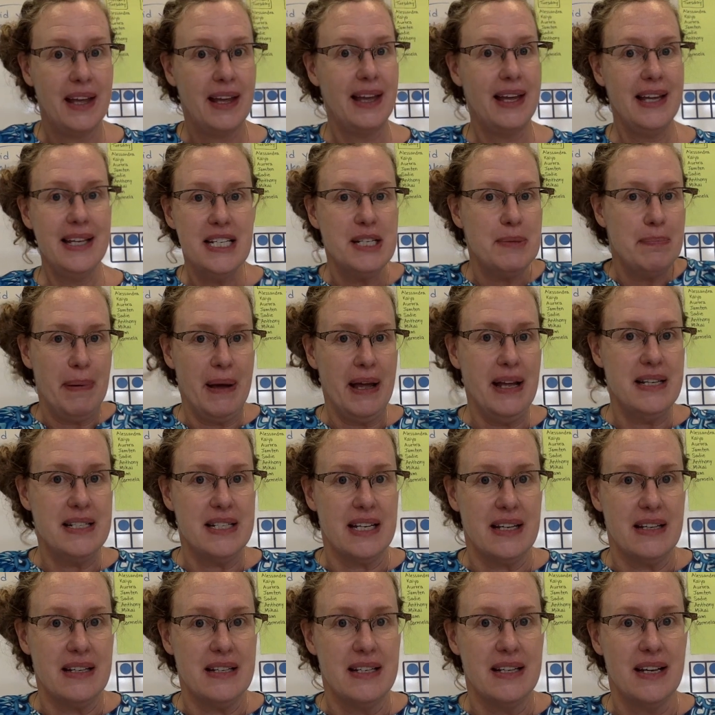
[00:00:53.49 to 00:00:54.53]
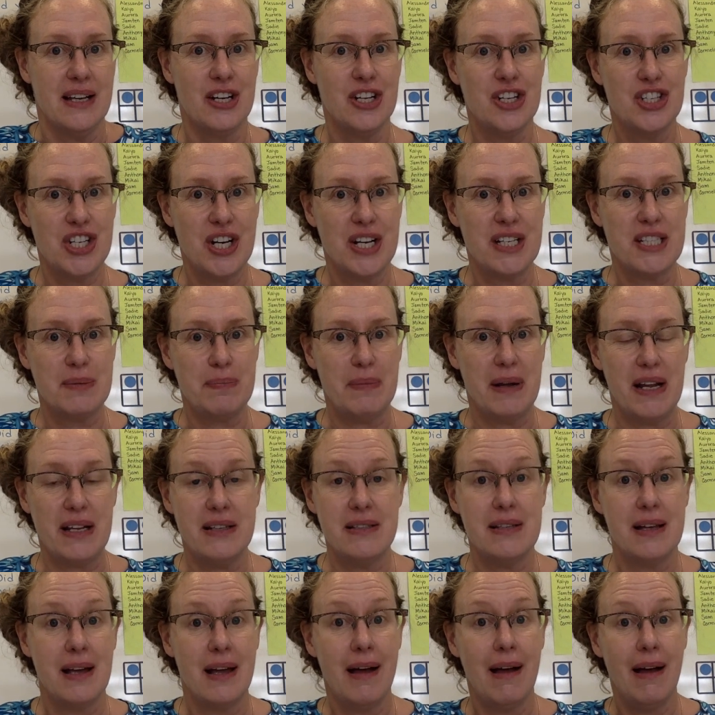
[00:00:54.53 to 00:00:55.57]
Independent just
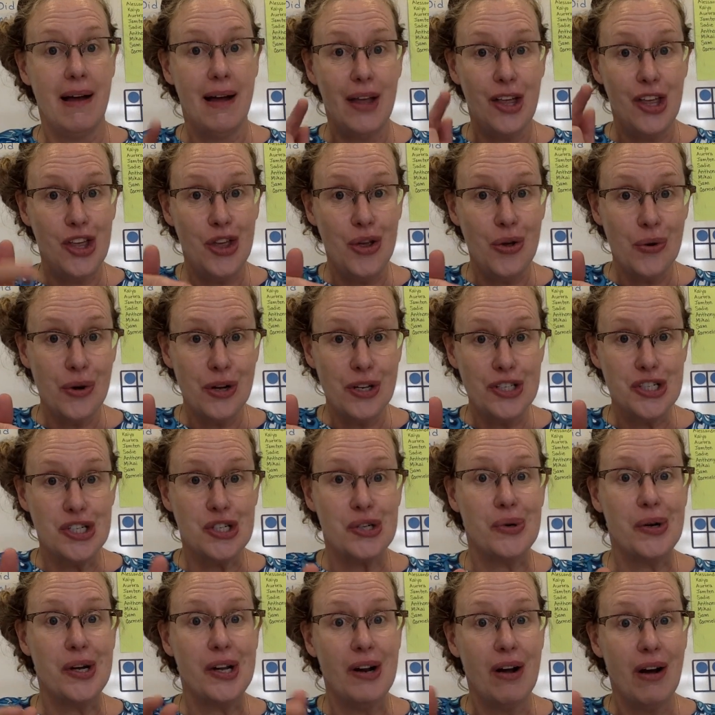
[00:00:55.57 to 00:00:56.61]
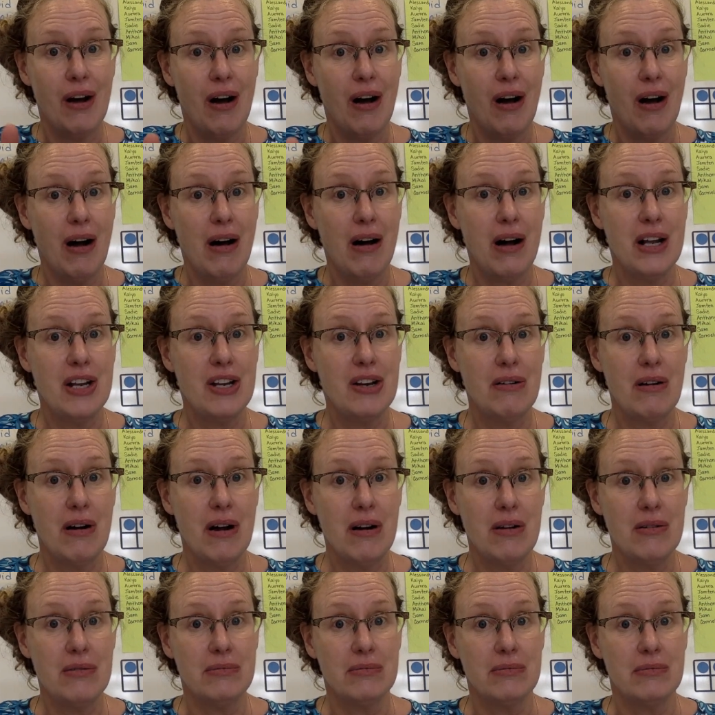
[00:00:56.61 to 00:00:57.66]
means you can do it on your
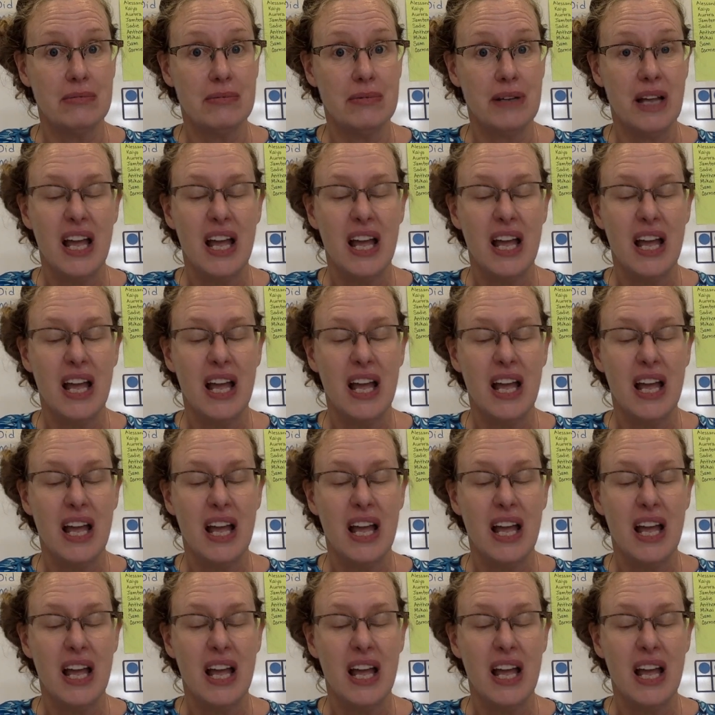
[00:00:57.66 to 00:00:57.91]
own.